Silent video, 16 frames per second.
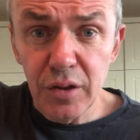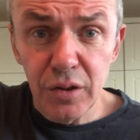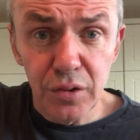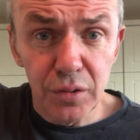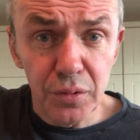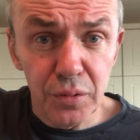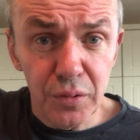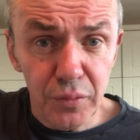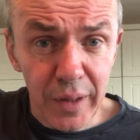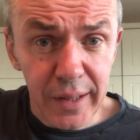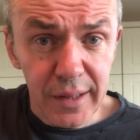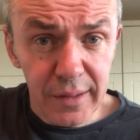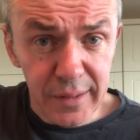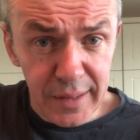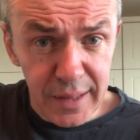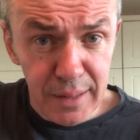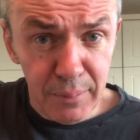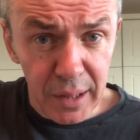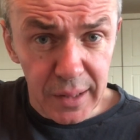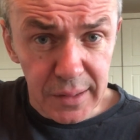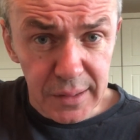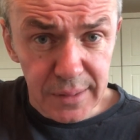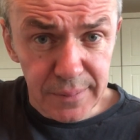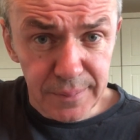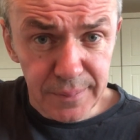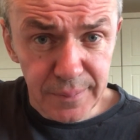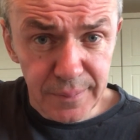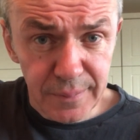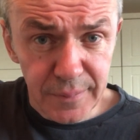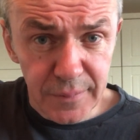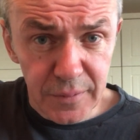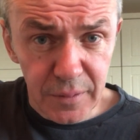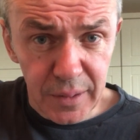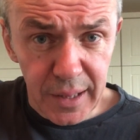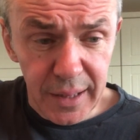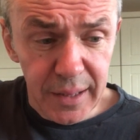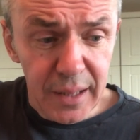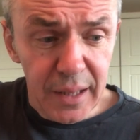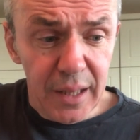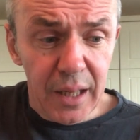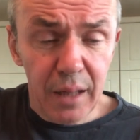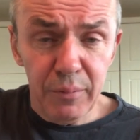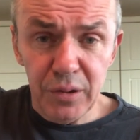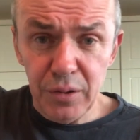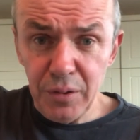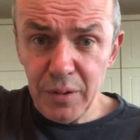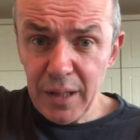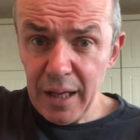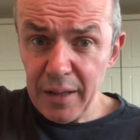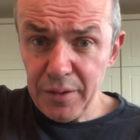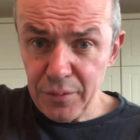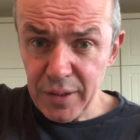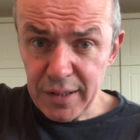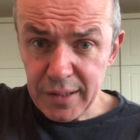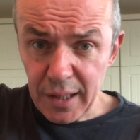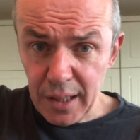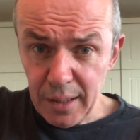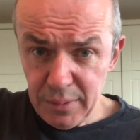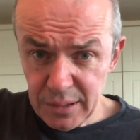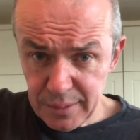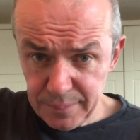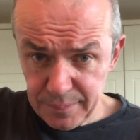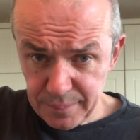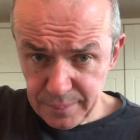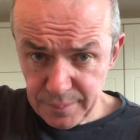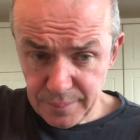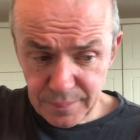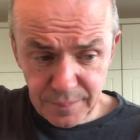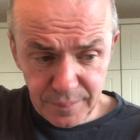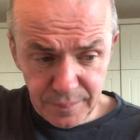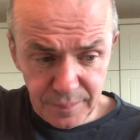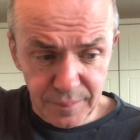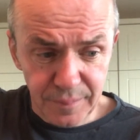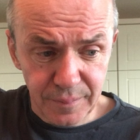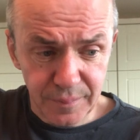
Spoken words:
2 regular E minors. Okay, and we do that 3 times. And